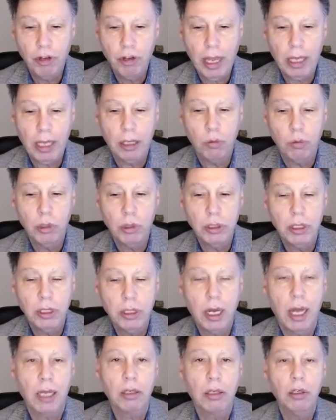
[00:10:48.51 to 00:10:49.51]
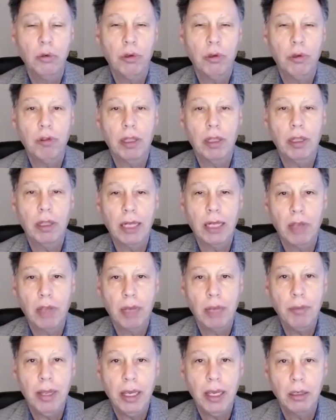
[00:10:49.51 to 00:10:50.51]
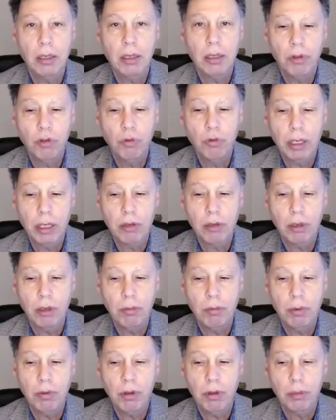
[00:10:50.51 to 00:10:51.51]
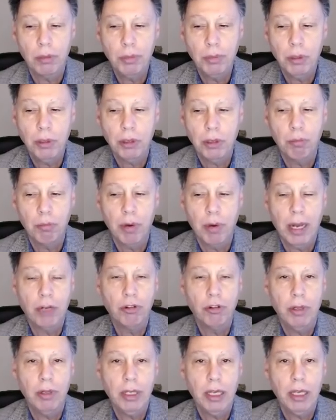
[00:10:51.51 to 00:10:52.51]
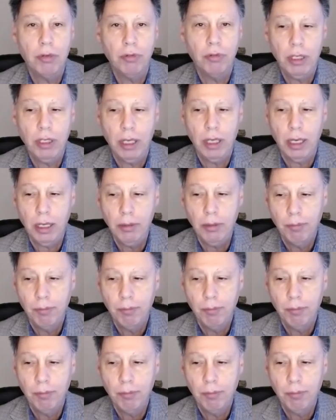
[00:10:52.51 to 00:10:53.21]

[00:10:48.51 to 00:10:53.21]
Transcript: Janet Woodcock, who was at that time head of the Drugs and Therapeutics branch of the FDA,